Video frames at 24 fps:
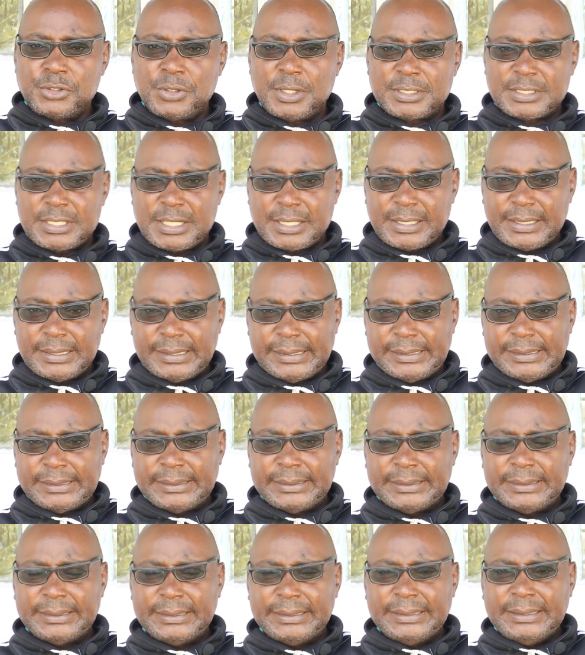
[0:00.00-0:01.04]
you are
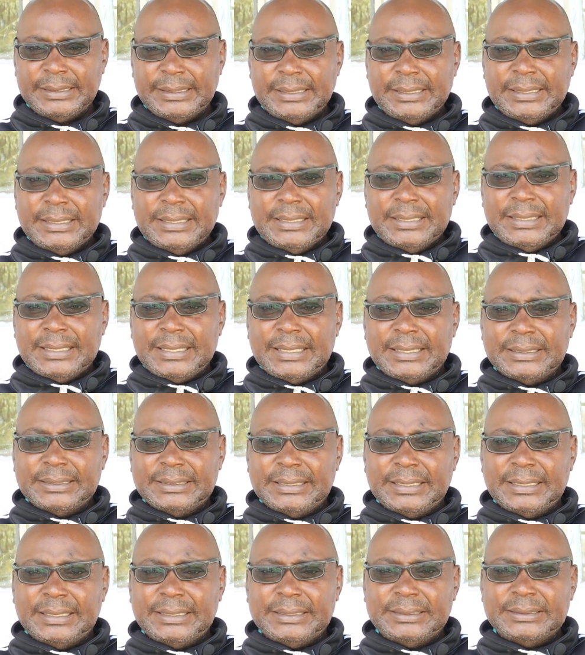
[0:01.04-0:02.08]
tackling, and
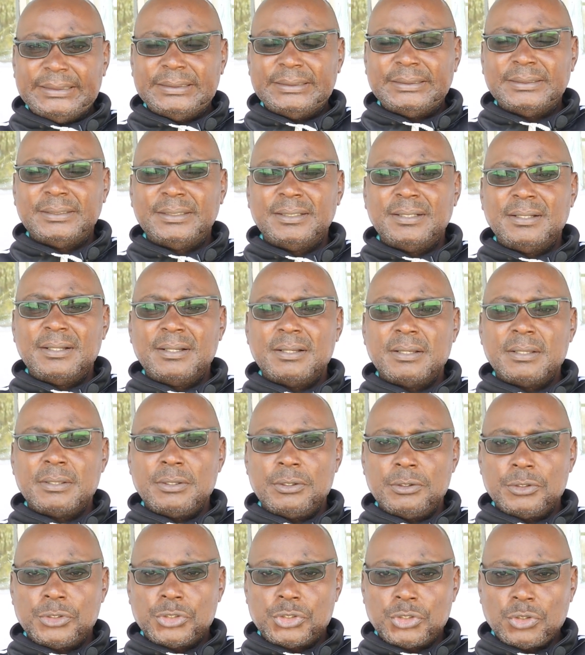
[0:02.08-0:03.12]
then
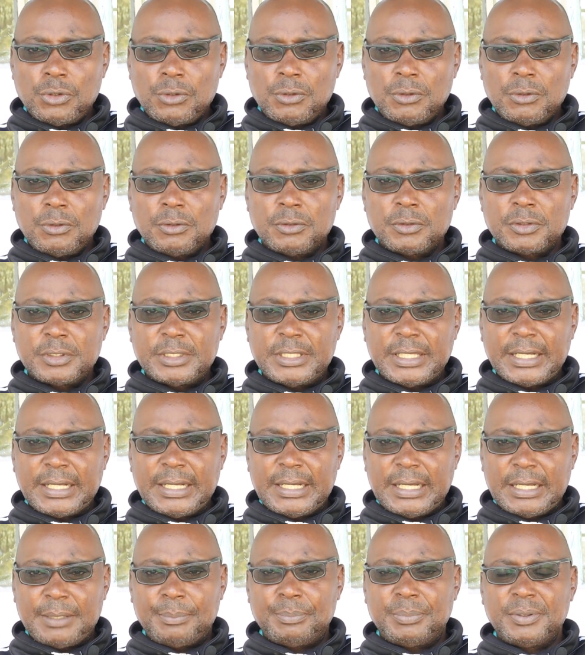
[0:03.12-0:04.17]
you show the
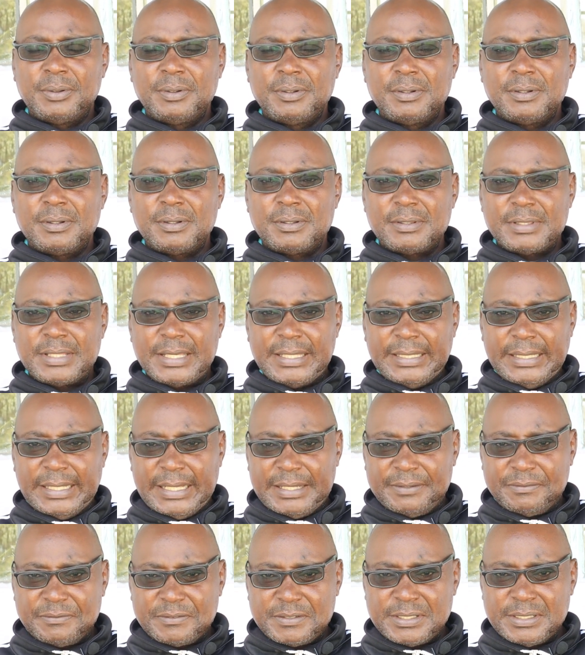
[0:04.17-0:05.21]
gap they
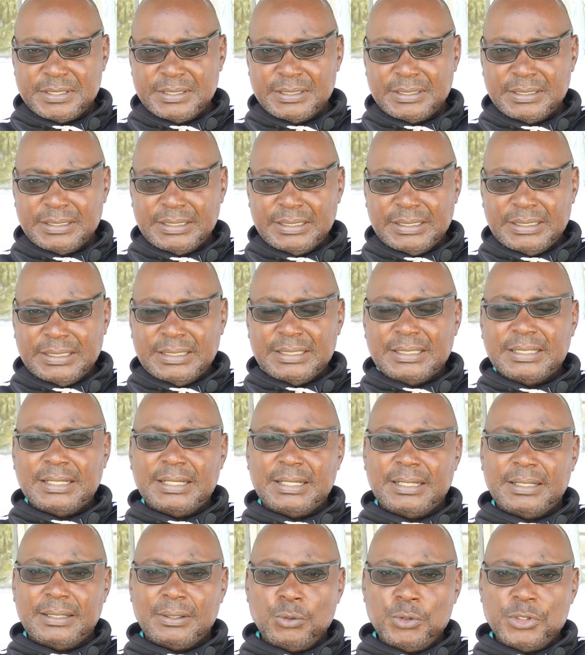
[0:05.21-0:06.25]
left,
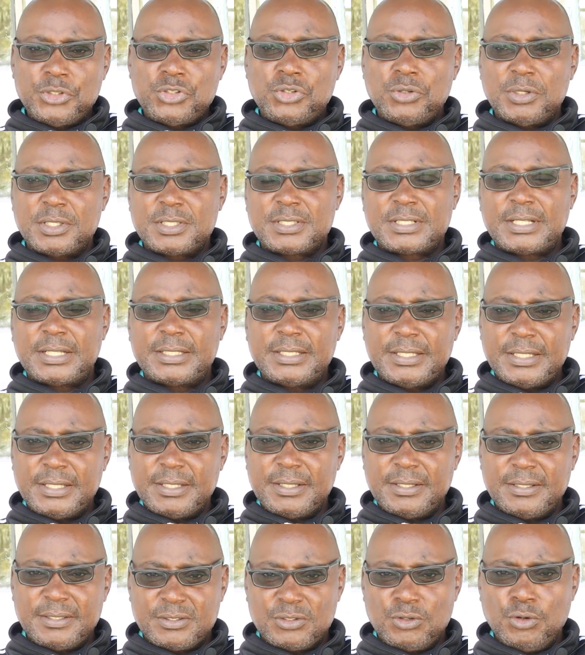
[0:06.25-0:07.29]
which your study
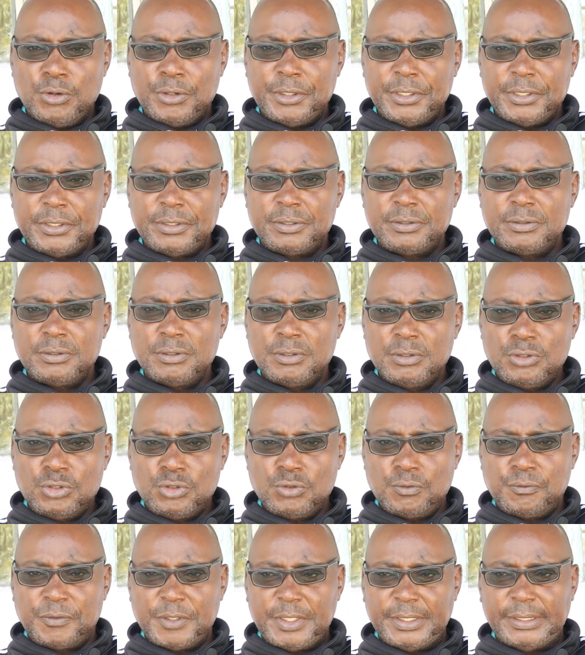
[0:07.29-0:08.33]
is going
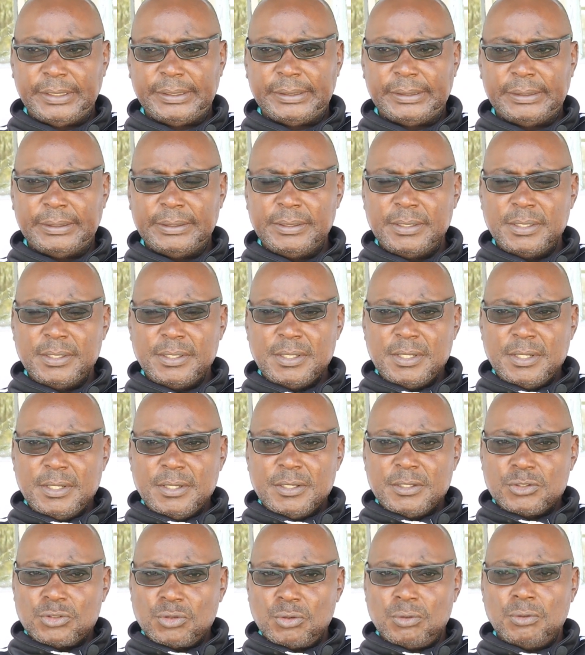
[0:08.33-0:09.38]
to fill.
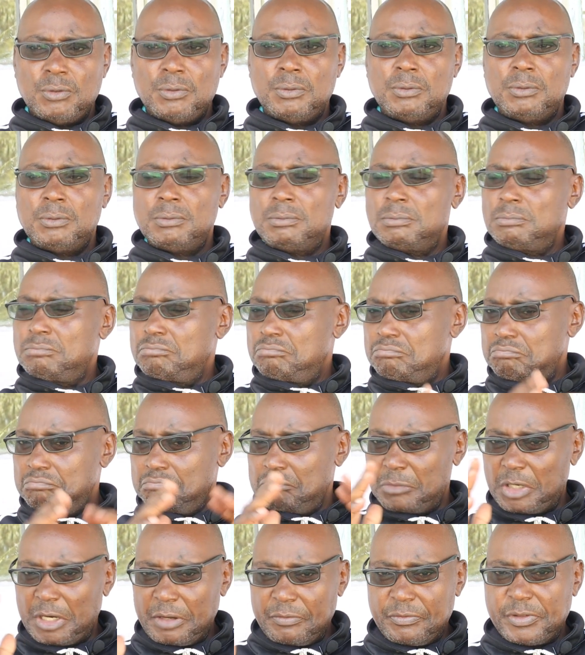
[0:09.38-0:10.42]
So
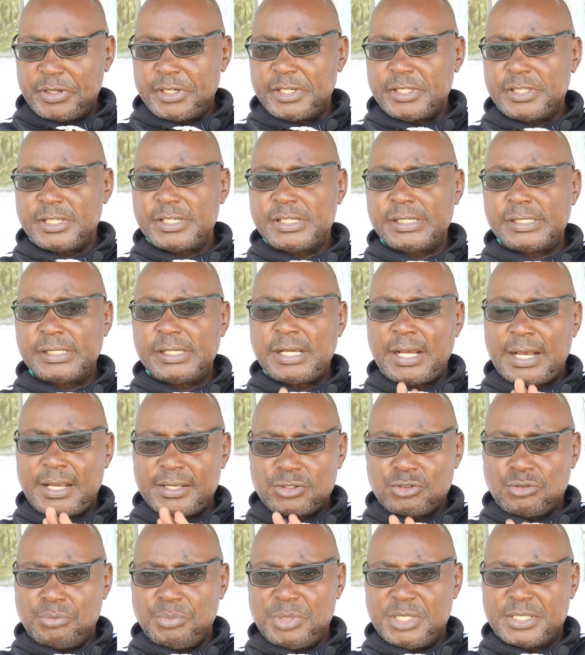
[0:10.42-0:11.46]
everything
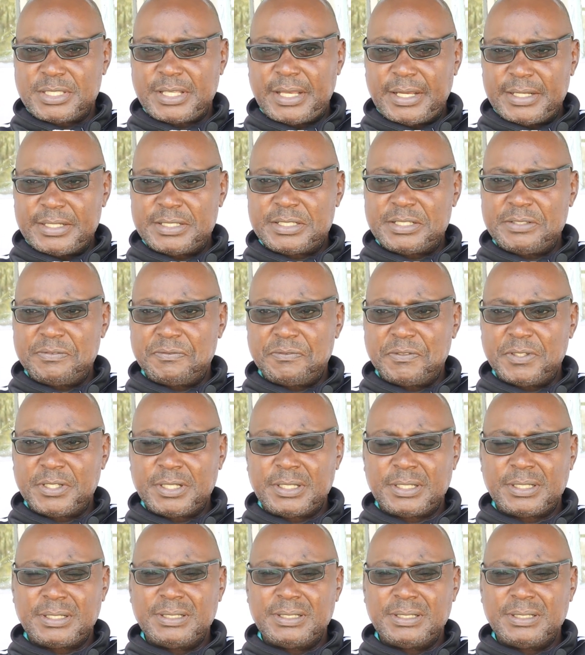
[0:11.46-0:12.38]
has to be scientific.